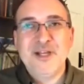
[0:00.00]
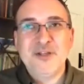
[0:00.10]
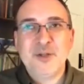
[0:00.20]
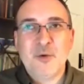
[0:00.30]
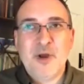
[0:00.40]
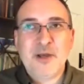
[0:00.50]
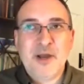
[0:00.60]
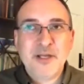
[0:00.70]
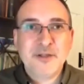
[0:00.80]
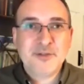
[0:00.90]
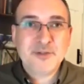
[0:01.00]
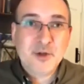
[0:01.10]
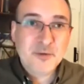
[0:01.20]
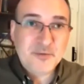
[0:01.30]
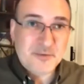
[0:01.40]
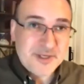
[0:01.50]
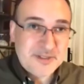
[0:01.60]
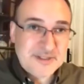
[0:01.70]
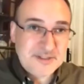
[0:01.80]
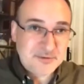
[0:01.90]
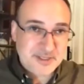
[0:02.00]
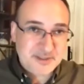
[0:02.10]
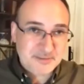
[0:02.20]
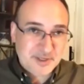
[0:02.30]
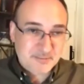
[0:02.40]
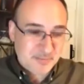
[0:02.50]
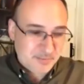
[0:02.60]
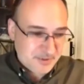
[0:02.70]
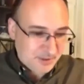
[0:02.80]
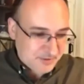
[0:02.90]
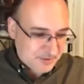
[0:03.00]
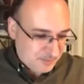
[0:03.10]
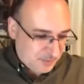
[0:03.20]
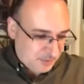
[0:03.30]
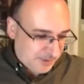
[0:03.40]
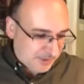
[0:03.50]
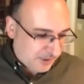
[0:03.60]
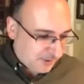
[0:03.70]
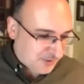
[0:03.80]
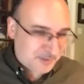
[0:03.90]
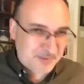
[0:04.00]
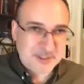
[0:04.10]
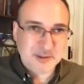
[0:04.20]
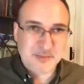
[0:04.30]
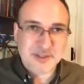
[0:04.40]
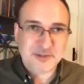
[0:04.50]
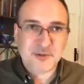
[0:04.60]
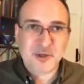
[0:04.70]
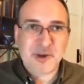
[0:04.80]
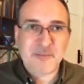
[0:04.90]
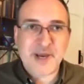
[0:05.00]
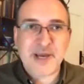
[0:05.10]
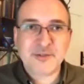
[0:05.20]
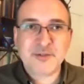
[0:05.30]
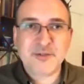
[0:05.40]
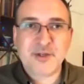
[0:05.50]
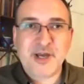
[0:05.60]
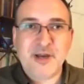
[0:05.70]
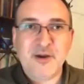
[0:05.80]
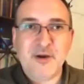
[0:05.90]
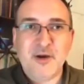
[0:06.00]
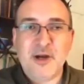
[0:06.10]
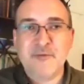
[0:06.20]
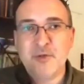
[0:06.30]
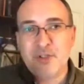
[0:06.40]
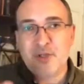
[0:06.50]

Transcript: So I could literally, you know, just pull my coat open a little bit and show my badge. I've got a